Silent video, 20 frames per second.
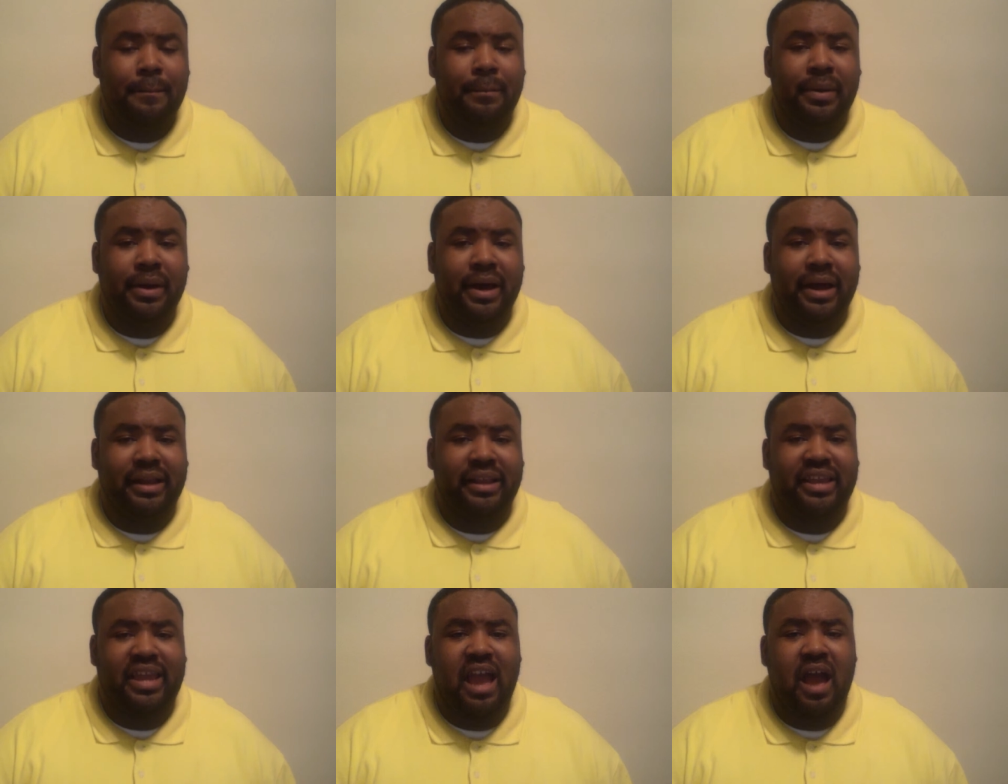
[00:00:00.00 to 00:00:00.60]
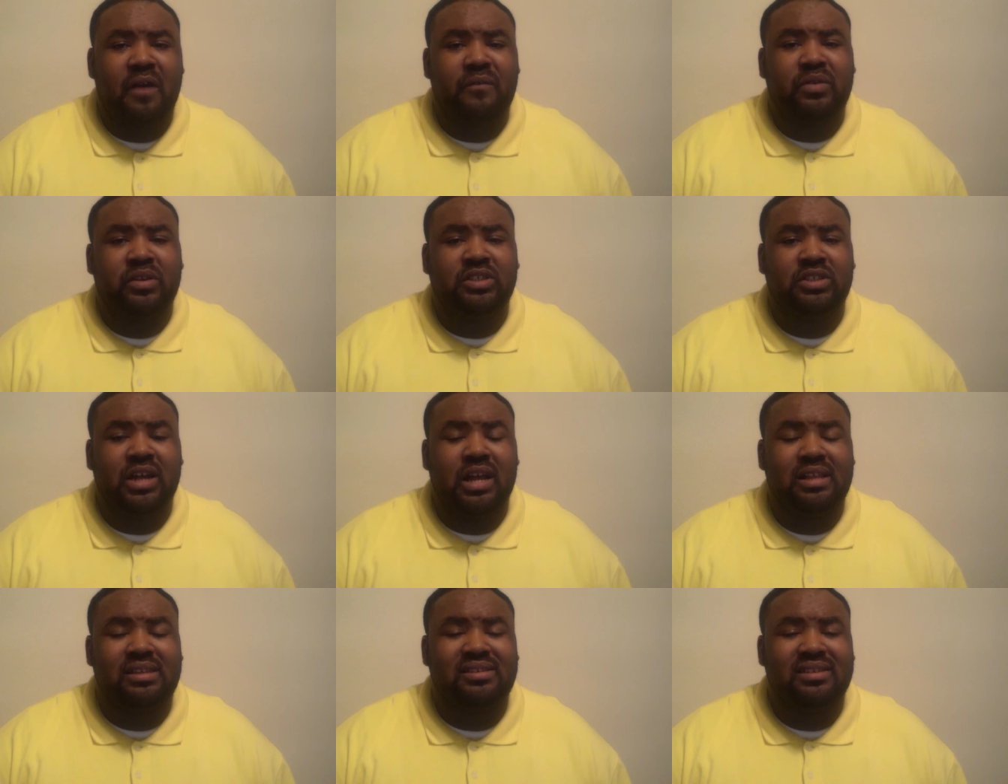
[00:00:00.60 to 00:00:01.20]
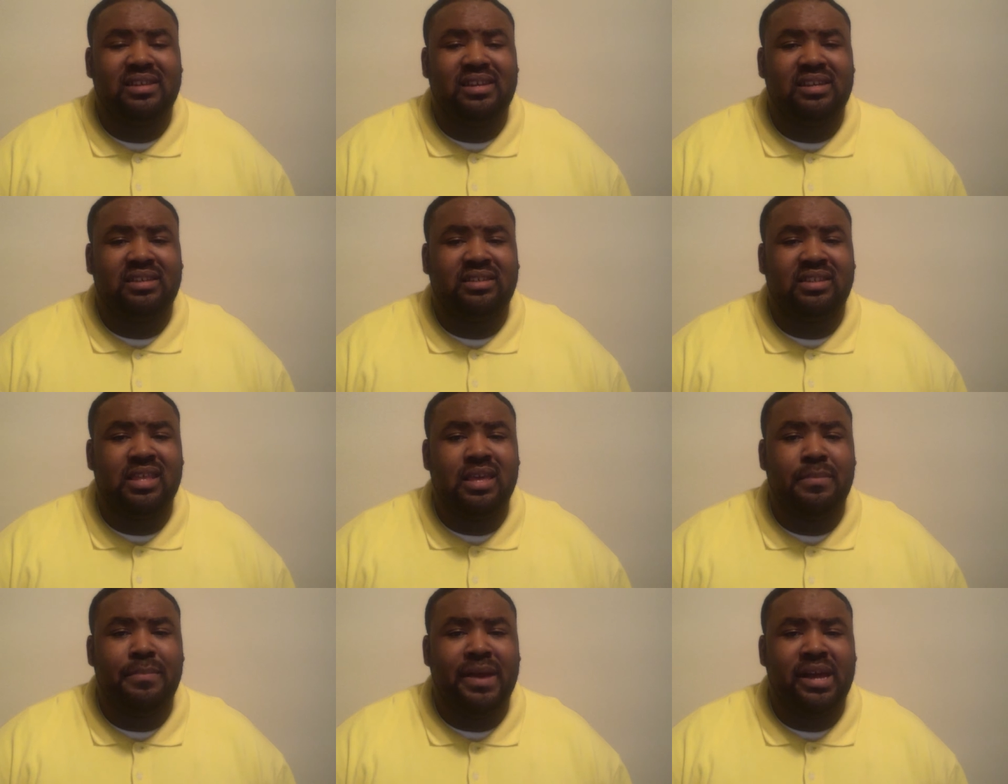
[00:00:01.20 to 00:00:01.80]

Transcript: but Calvin Johnson is the